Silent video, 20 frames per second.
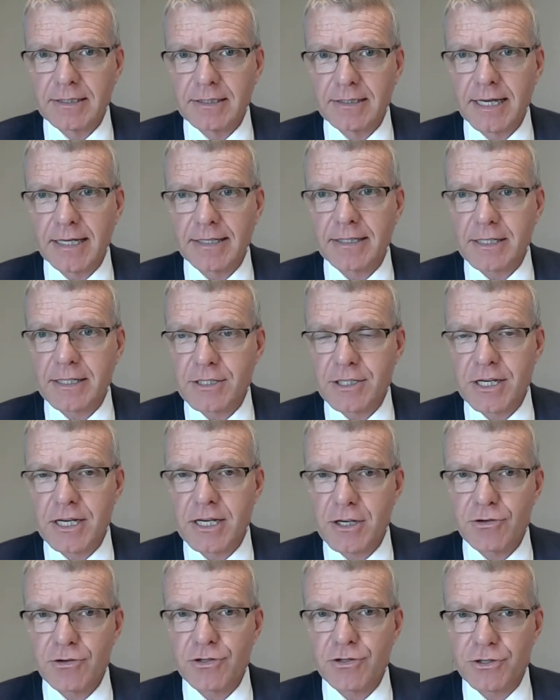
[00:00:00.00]
that
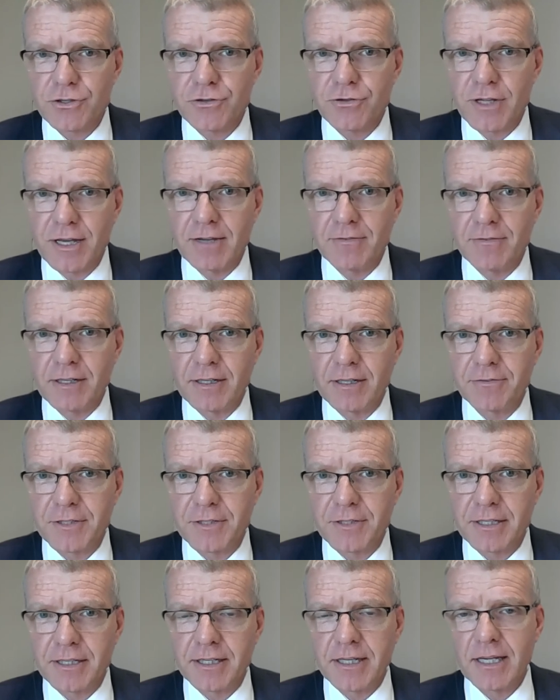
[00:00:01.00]
continues to do the heavy
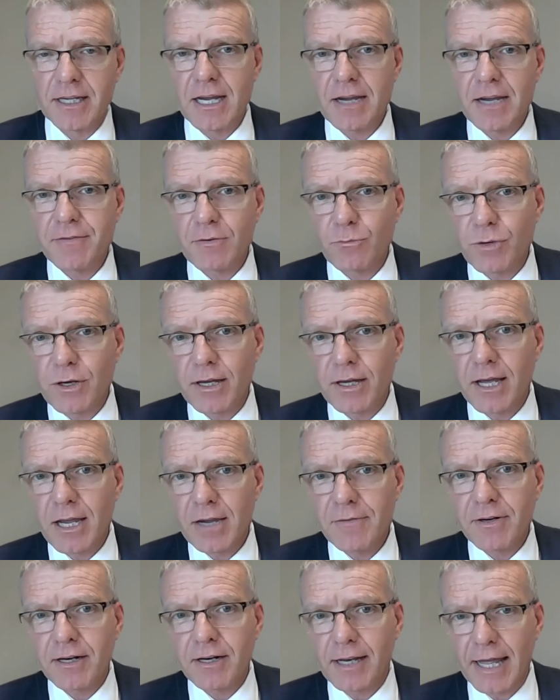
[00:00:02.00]
lifting,
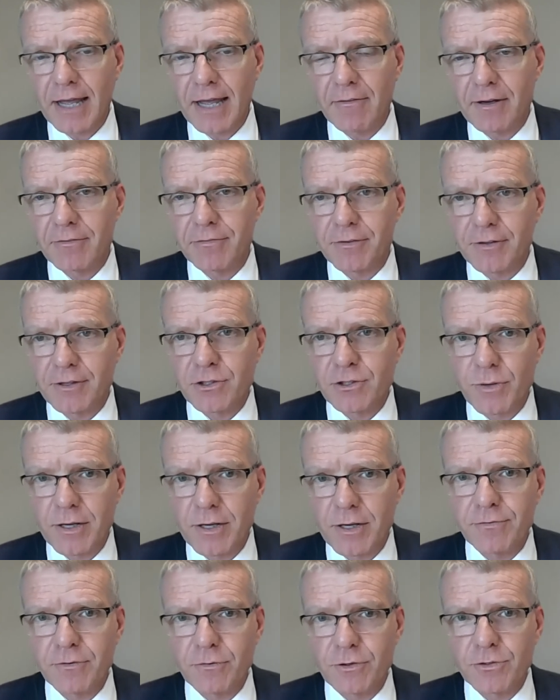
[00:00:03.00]
even allowing for the
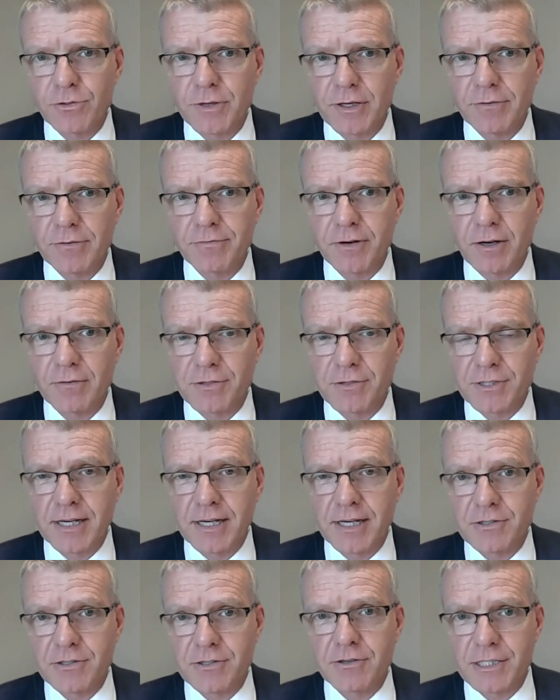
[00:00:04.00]
24-25
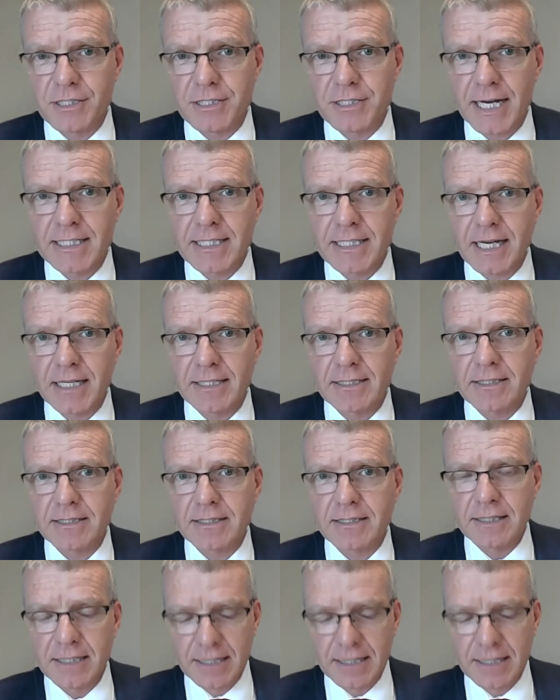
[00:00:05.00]
stage three tax cuts.